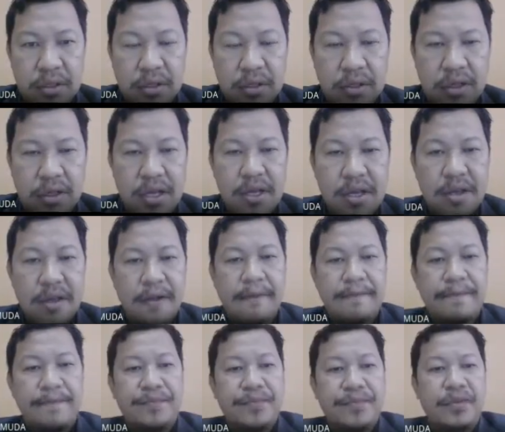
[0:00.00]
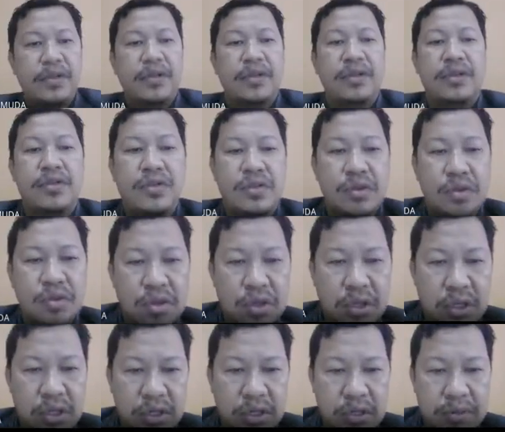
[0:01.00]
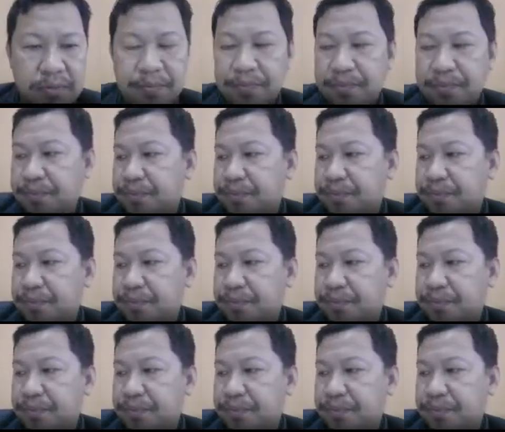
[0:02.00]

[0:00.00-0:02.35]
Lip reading: Okay, so